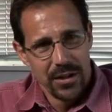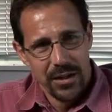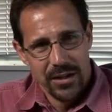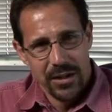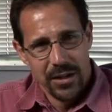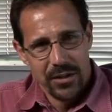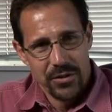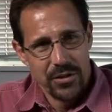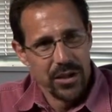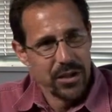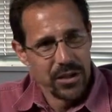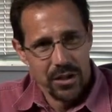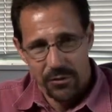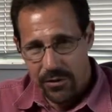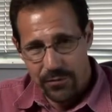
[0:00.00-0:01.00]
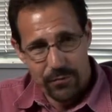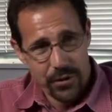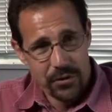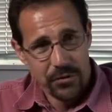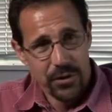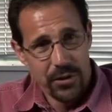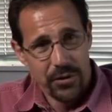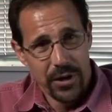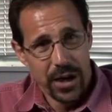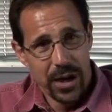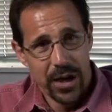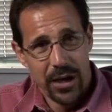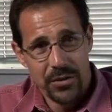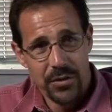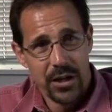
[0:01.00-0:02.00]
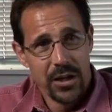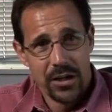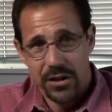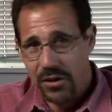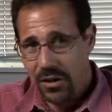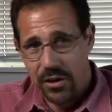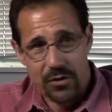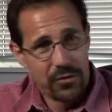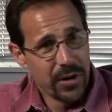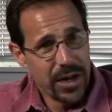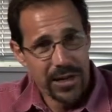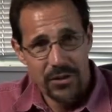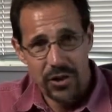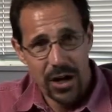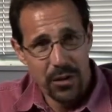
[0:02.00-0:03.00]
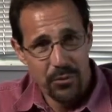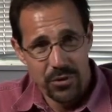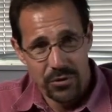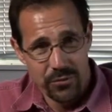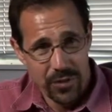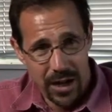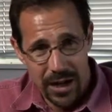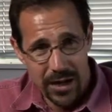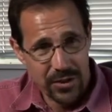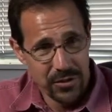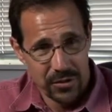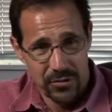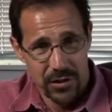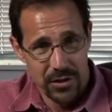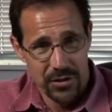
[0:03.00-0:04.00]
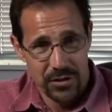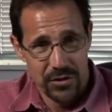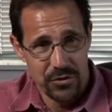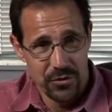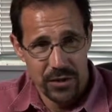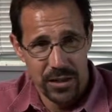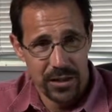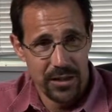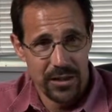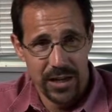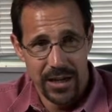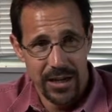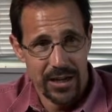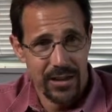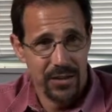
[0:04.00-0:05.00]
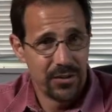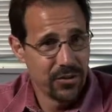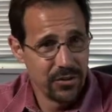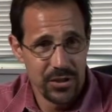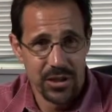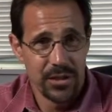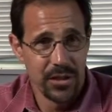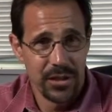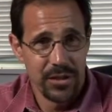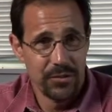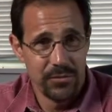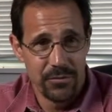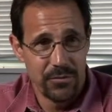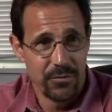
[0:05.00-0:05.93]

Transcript: He goes, "You know, we've worked with you guys. You did a great job with the Rhines across the street. They enthusiastically."